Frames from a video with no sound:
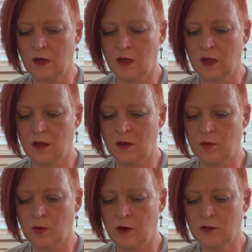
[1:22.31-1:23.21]
and the
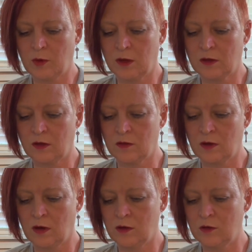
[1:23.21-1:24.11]
prospect of an
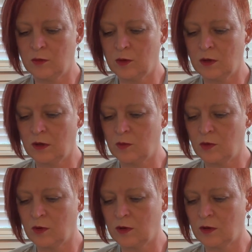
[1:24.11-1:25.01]
honorable and
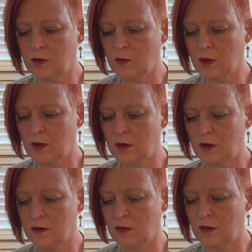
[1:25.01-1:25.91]
brilliant career
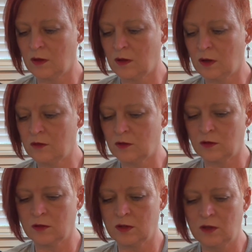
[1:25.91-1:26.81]
as a theological
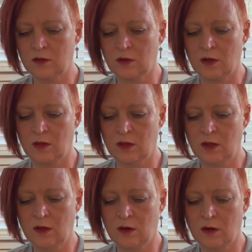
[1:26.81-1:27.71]
teacher and
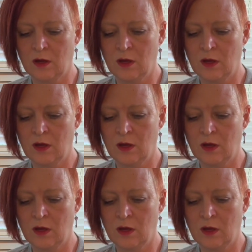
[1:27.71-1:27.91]
thinker,